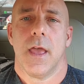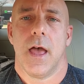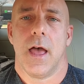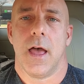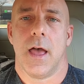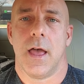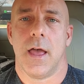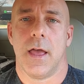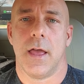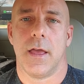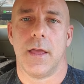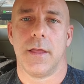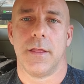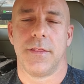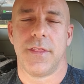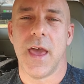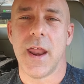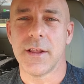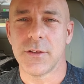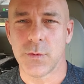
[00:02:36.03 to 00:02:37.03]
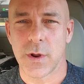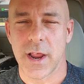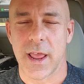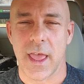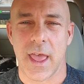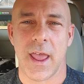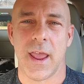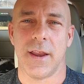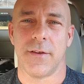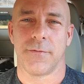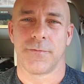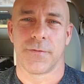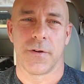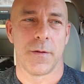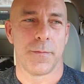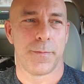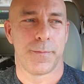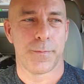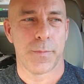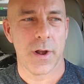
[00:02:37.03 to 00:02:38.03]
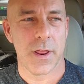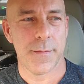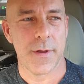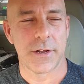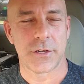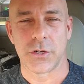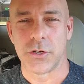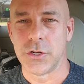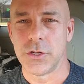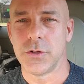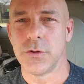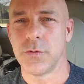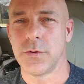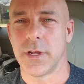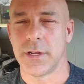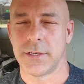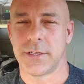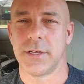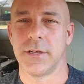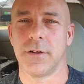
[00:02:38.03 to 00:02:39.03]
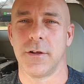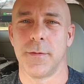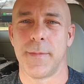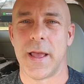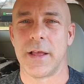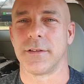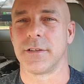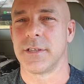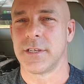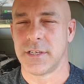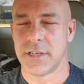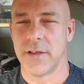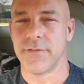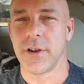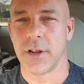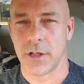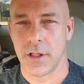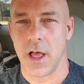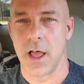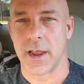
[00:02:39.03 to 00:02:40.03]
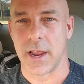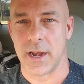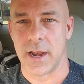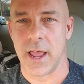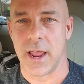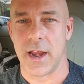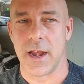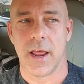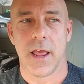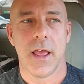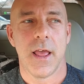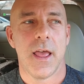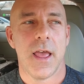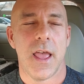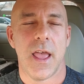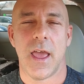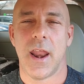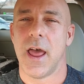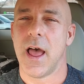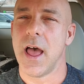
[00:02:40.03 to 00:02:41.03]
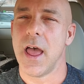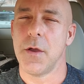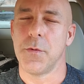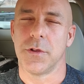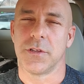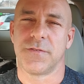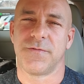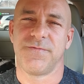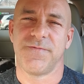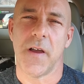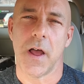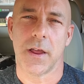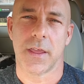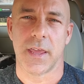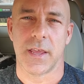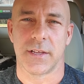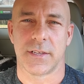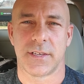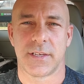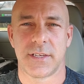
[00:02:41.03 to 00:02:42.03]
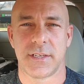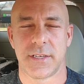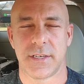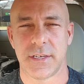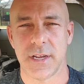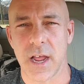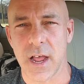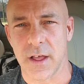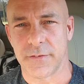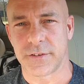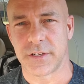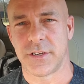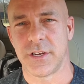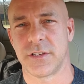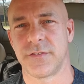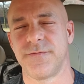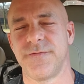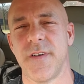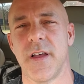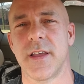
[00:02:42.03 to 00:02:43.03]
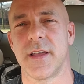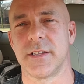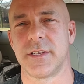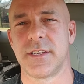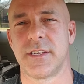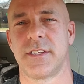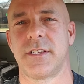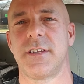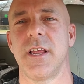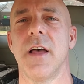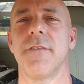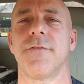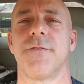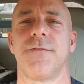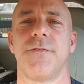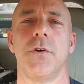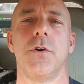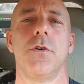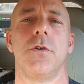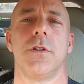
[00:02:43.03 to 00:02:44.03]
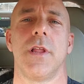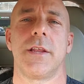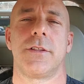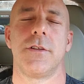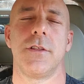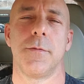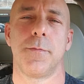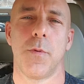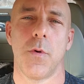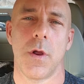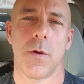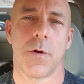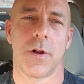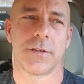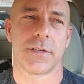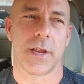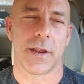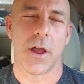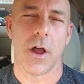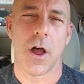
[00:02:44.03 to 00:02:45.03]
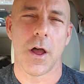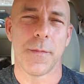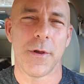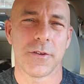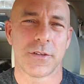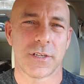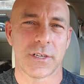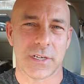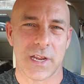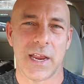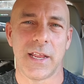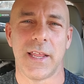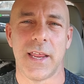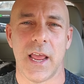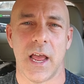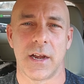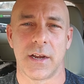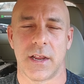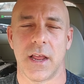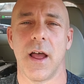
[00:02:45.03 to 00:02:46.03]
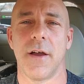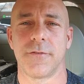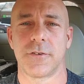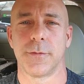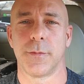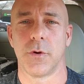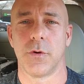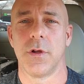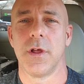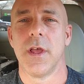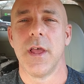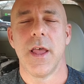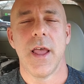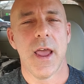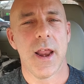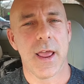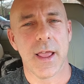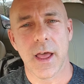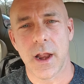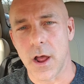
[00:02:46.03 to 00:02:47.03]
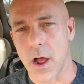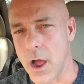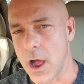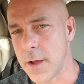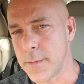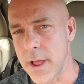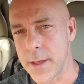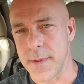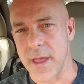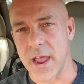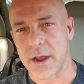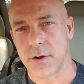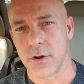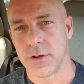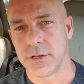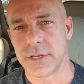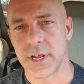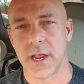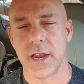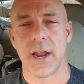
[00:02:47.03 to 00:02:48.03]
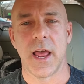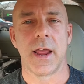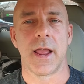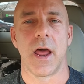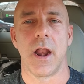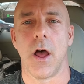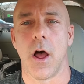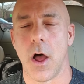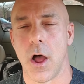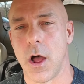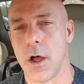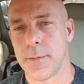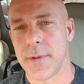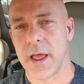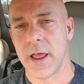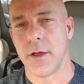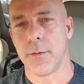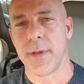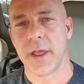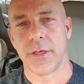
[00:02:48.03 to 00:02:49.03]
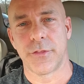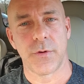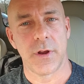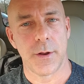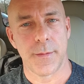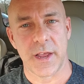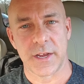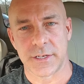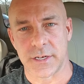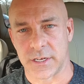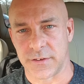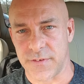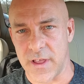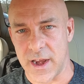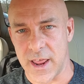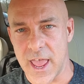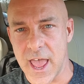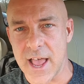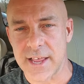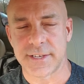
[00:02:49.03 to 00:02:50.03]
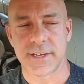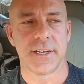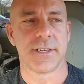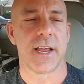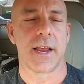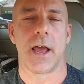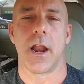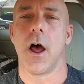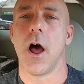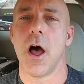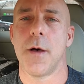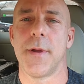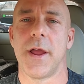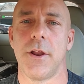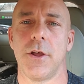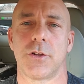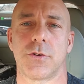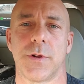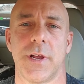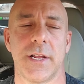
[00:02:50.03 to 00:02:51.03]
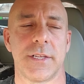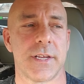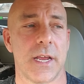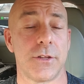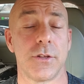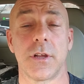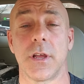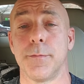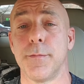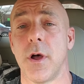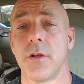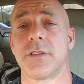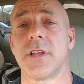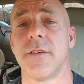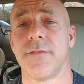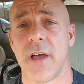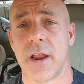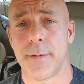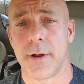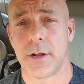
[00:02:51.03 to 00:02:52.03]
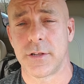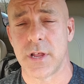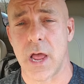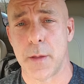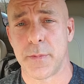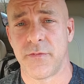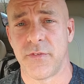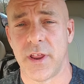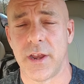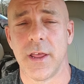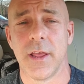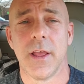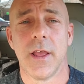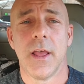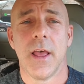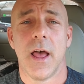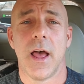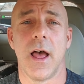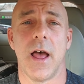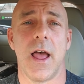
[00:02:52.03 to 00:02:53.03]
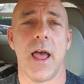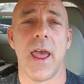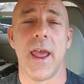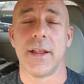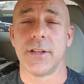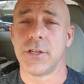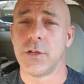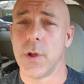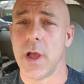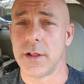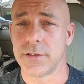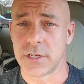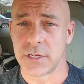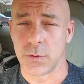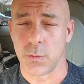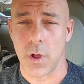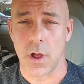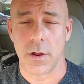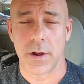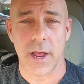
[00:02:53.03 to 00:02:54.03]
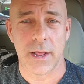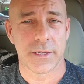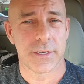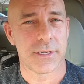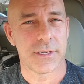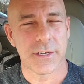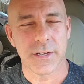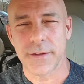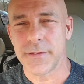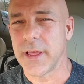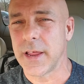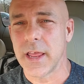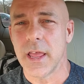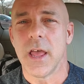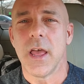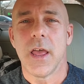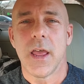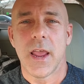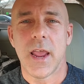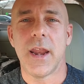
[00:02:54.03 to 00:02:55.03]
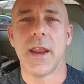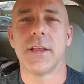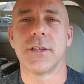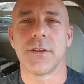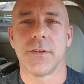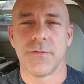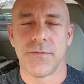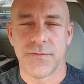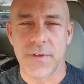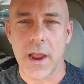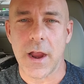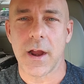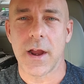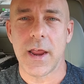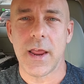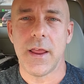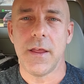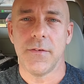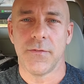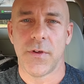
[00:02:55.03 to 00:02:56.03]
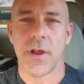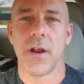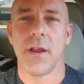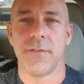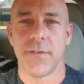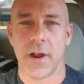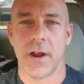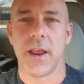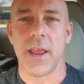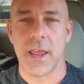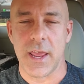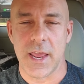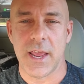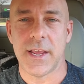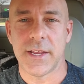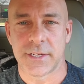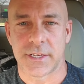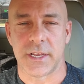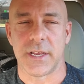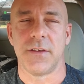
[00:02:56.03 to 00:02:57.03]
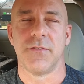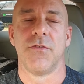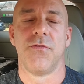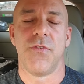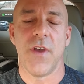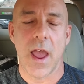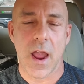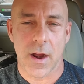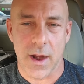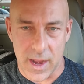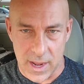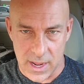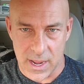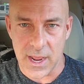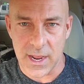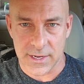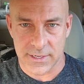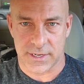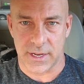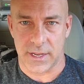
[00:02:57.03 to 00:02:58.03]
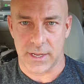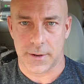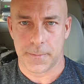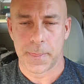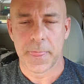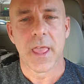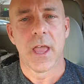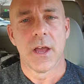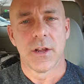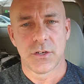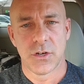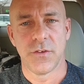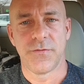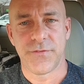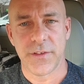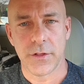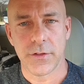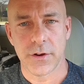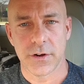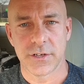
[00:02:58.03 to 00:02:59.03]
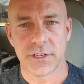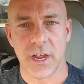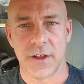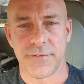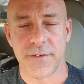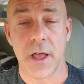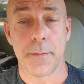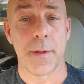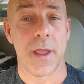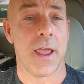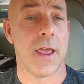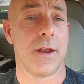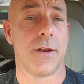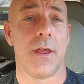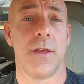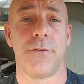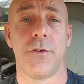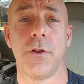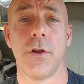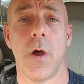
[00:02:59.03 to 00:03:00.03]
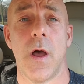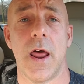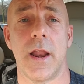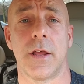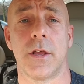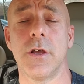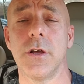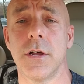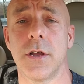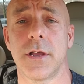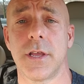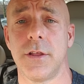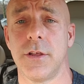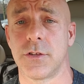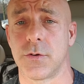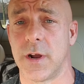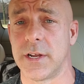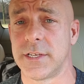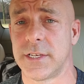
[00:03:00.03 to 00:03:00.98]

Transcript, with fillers: uh, that is what I ate from pretty much noon until about seven o'clock at night, and I was fucking stuffed, just fucking stuffed full, like to the point where I was like almost slightly uncomfortable. And I got all my macros in, I got all my omega 3 and omega 6 fatty acids, I got all my nutrients, I took a multivitamin on top of it, uh, I ate two ounces of walnuts, stuff like it is very, very, very easy, very easy to fill yourself up. And if you know how to cook and use the